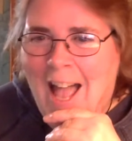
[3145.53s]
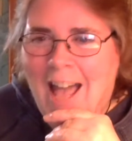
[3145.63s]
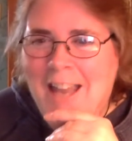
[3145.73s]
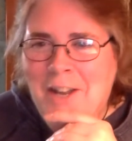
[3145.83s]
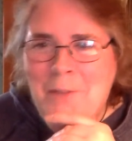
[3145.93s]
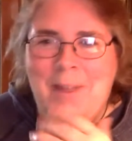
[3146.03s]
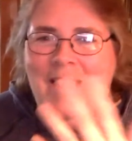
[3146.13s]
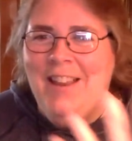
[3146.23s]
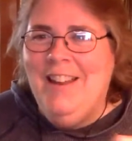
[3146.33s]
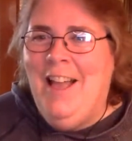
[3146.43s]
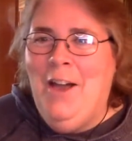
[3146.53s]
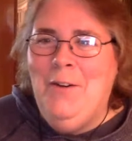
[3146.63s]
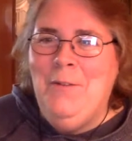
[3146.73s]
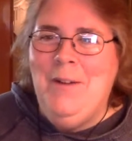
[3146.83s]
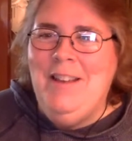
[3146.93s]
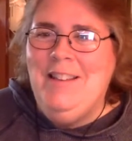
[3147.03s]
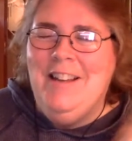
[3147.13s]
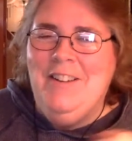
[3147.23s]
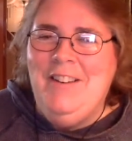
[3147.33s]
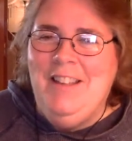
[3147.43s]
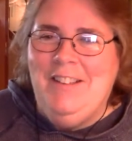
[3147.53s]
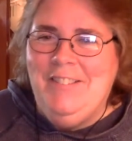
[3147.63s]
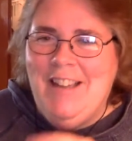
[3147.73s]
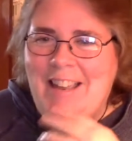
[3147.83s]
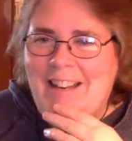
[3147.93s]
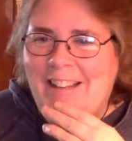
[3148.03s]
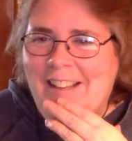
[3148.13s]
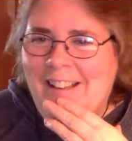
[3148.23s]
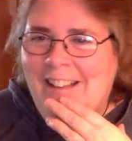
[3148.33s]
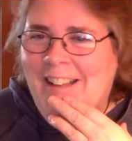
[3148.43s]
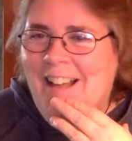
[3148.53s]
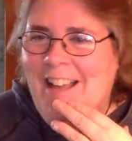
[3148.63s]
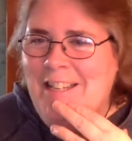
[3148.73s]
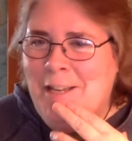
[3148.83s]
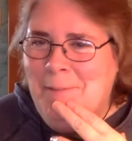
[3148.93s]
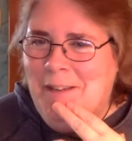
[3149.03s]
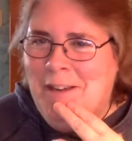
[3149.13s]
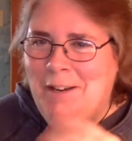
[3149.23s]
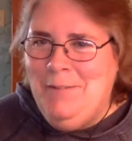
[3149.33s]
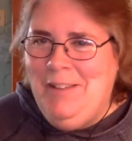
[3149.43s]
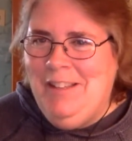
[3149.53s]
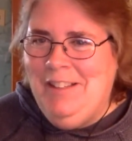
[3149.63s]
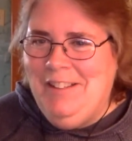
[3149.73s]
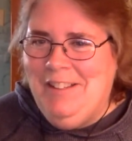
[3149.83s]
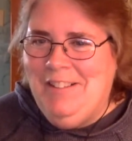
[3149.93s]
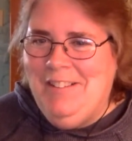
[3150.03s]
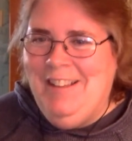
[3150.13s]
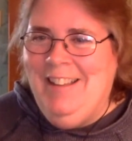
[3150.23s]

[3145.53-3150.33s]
I know, Megan, how it went downhill, right? Hi, Debbie Carmi. Hello.